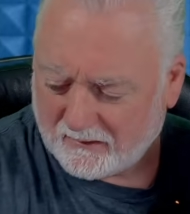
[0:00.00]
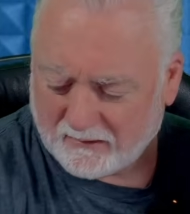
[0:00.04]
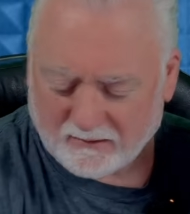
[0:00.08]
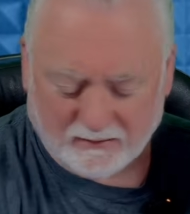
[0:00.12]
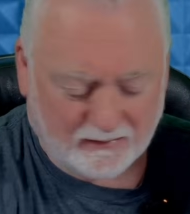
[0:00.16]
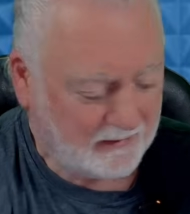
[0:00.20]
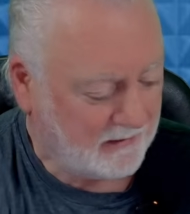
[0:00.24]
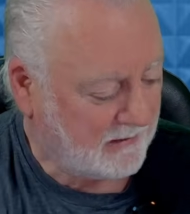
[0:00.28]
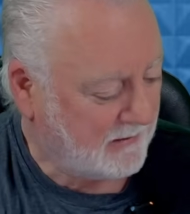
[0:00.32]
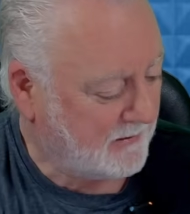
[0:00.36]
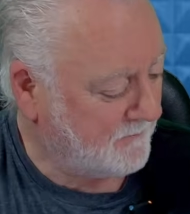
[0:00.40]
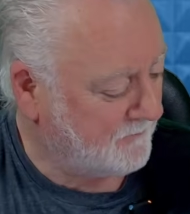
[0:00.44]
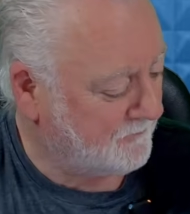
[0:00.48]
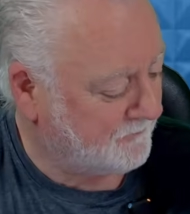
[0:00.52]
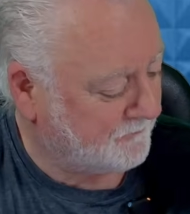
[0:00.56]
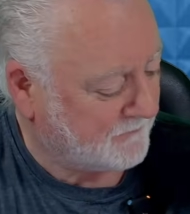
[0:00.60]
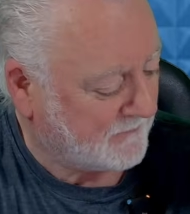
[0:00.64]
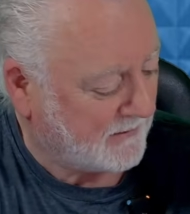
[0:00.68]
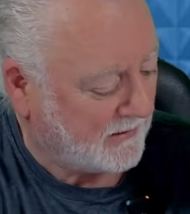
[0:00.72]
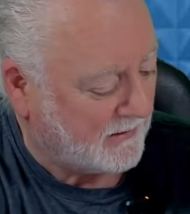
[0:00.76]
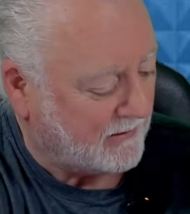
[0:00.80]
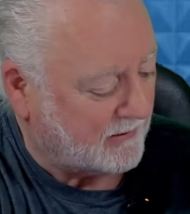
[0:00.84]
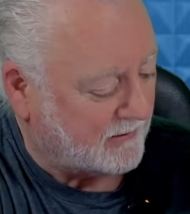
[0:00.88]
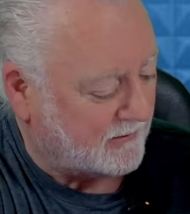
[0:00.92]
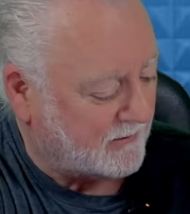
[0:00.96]

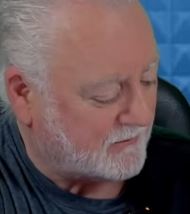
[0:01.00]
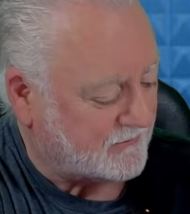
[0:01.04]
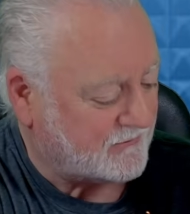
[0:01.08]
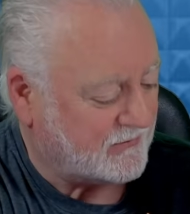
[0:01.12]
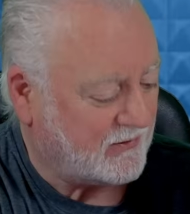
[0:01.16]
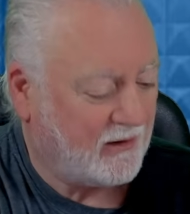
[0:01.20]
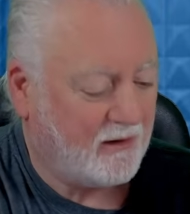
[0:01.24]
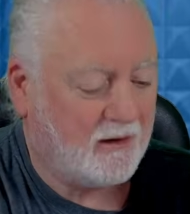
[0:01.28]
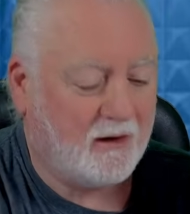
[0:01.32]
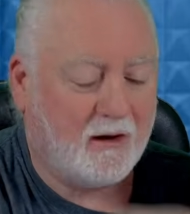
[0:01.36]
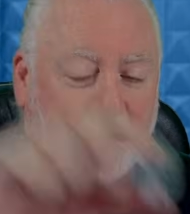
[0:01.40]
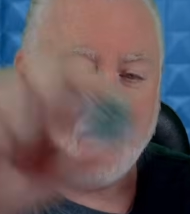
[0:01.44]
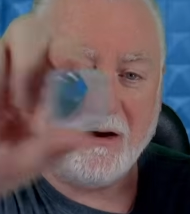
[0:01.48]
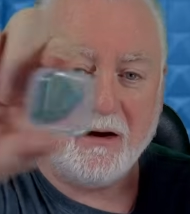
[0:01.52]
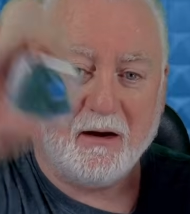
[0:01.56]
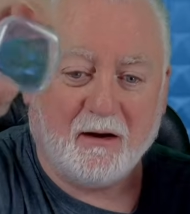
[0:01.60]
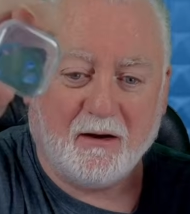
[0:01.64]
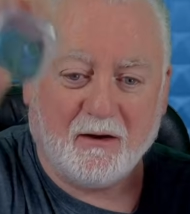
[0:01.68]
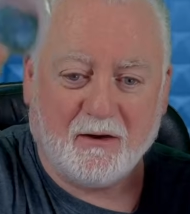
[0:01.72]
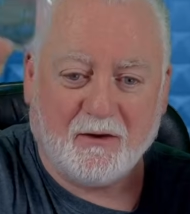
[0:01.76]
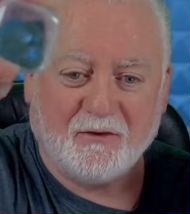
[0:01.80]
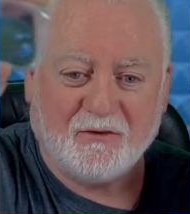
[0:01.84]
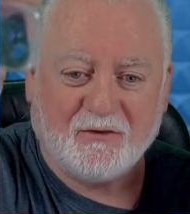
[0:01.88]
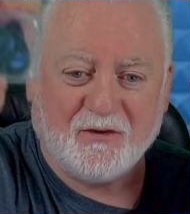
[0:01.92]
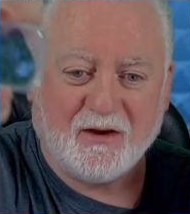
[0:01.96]
There's a
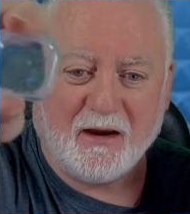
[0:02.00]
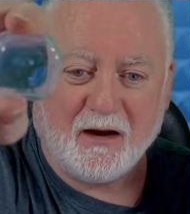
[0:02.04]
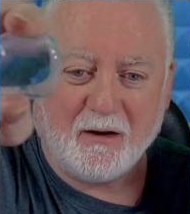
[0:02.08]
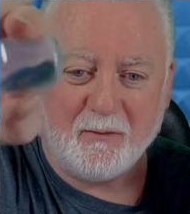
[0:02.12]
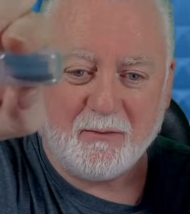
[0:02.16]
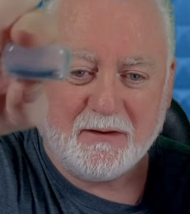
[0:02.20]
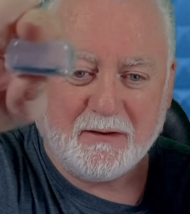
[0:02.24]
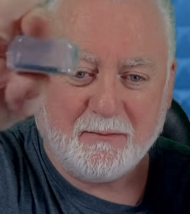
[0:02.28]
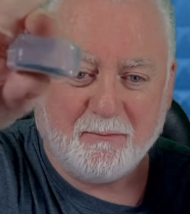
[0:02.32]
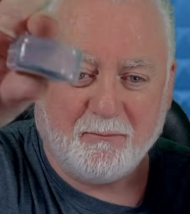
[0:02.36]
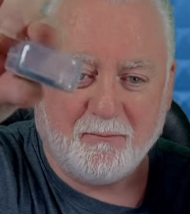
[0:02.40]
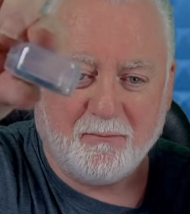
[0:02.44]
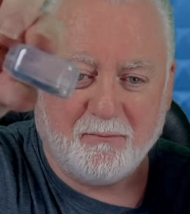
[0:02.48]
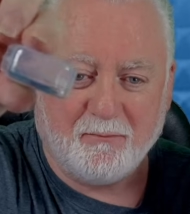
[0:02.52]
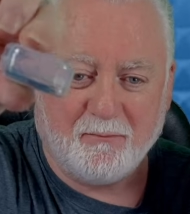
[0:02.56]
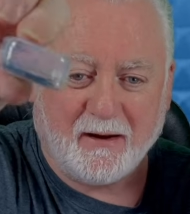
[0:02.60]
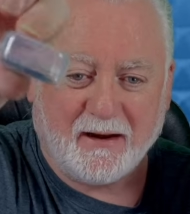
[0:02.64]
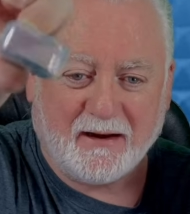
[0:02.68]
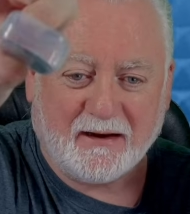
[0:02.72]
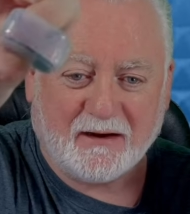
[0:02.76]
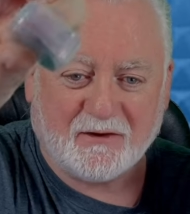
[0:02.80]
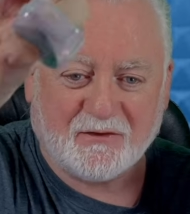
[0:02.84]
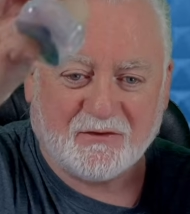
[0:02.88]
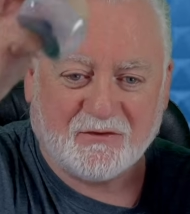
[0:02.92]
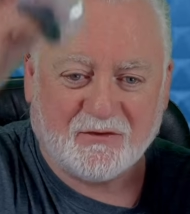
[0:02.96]
set of wee
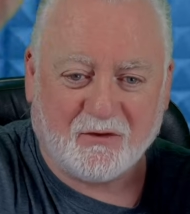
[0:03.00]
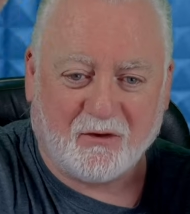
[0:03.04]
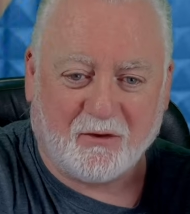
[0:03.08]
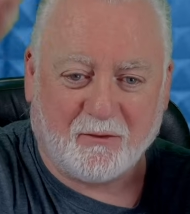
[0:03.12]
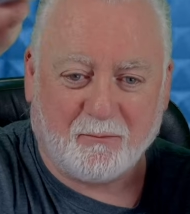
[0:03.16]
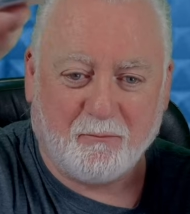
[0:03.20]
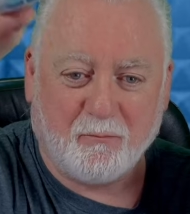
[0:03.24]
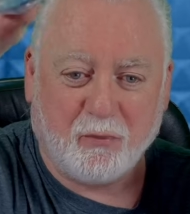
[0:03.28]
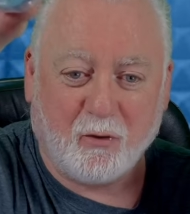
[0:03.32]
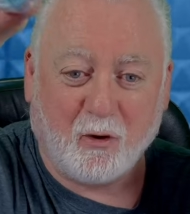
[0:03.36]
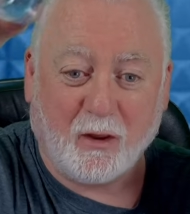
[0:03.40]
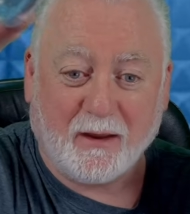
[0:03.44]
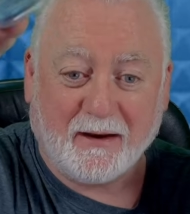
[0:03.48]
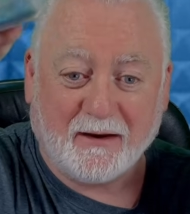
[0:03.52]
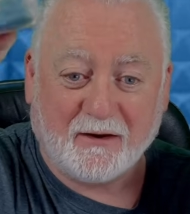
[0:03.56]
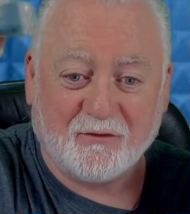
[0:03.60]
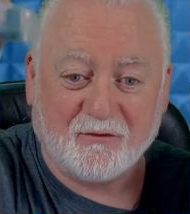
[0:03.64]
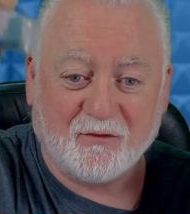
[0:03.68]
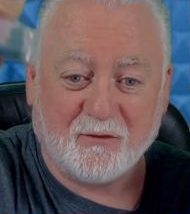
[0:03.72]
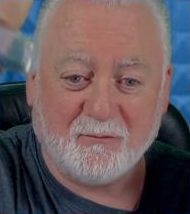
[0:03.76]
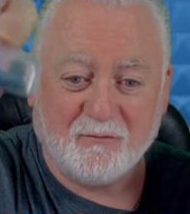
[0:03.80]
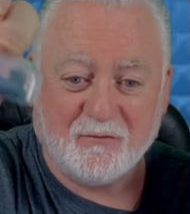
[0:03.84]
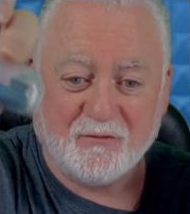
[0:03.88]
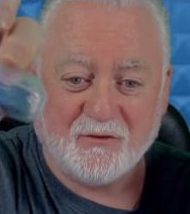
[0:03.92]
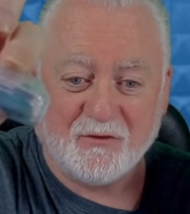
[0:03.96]
picks, or
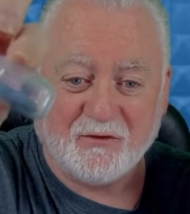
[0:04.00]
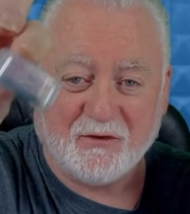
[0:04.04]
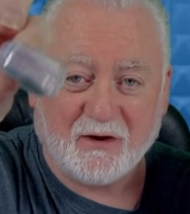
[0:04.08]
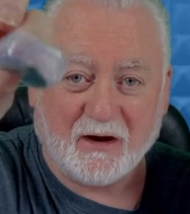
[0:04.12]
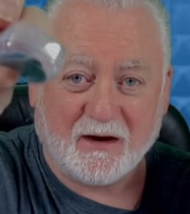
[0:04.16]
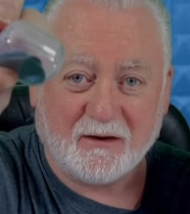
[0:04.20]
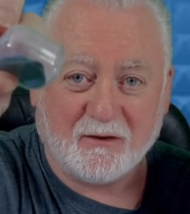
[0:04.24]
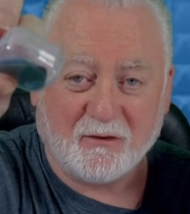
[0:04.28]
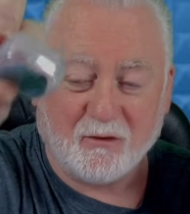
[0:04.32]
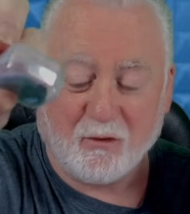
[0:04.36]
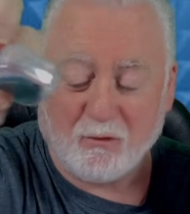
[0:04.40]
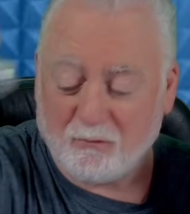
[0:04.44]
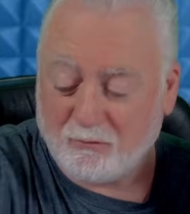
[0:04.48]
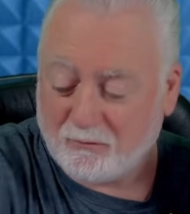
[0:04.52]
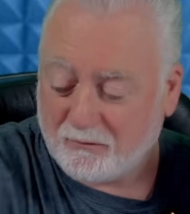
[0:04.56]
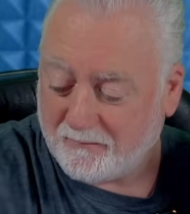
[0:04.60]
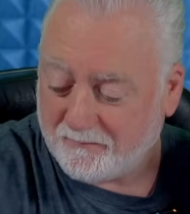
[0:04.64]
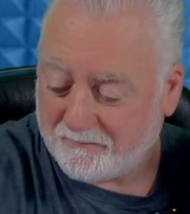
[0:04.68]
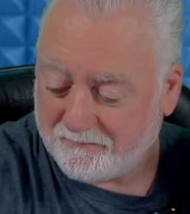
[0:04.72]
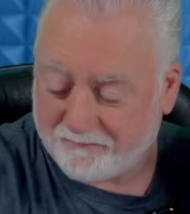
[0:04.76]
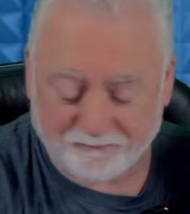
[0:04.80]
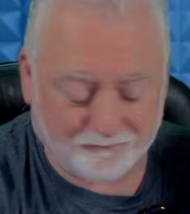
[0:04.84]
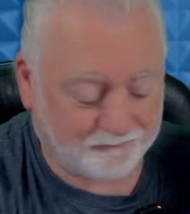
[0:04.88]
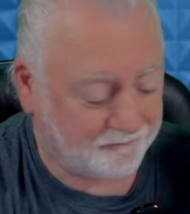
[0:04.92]
plectrums as I call them.